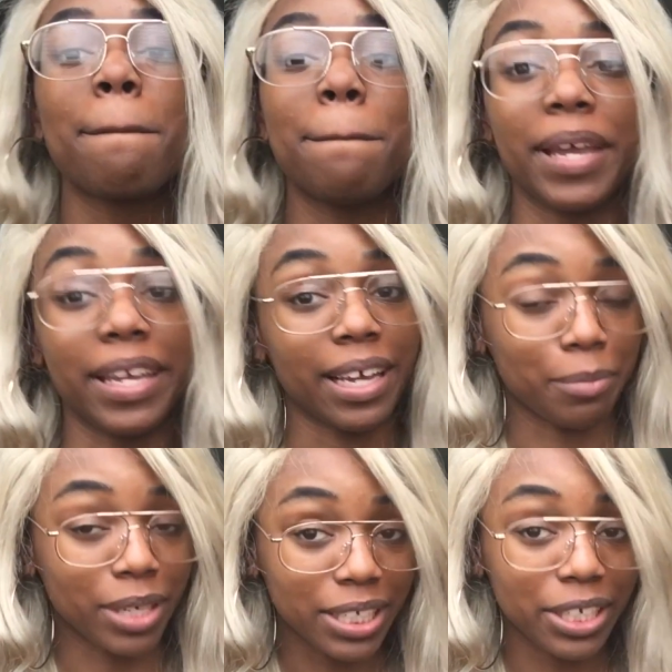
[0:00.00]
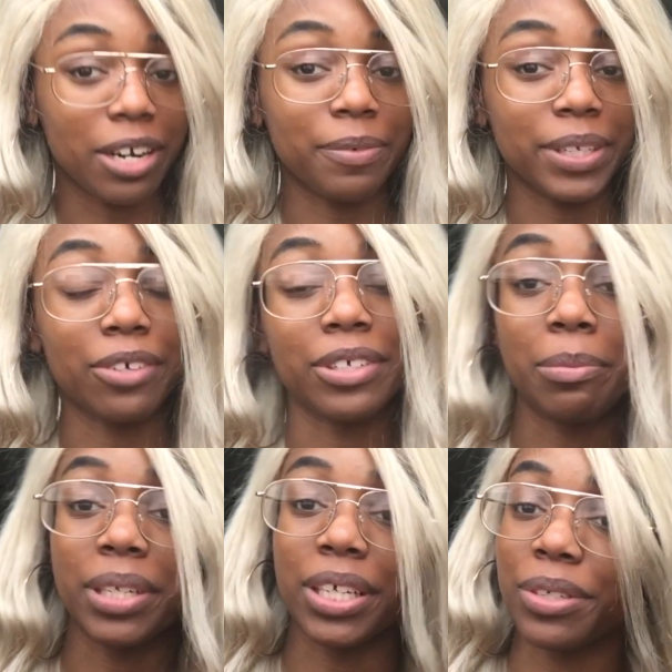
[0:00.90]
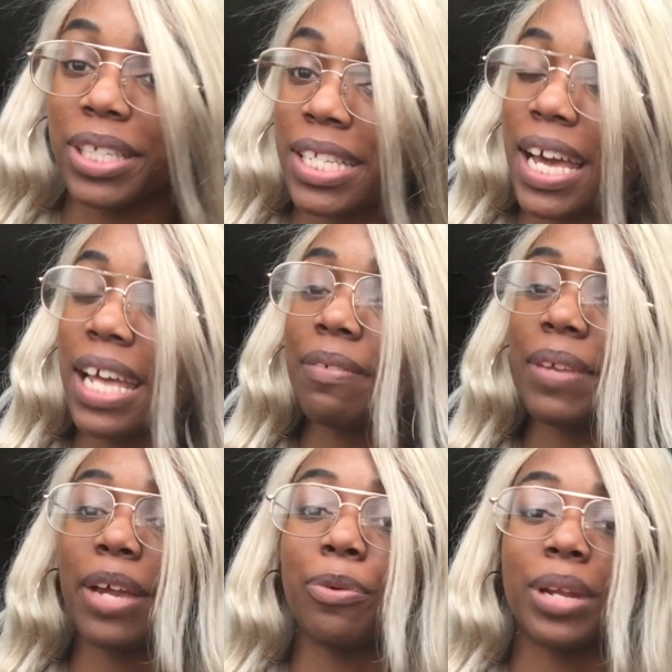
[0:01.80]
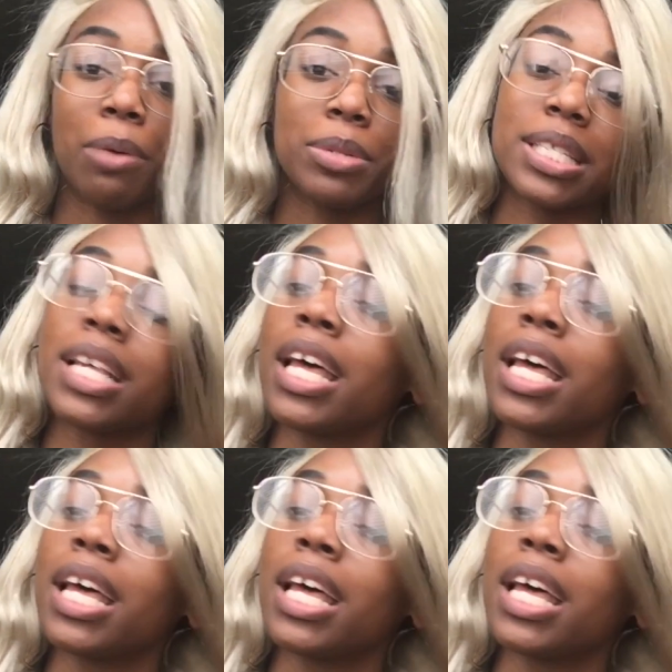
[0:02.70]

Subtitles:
but yeah, I'm gonna link her video down below, and it's kind of like what I was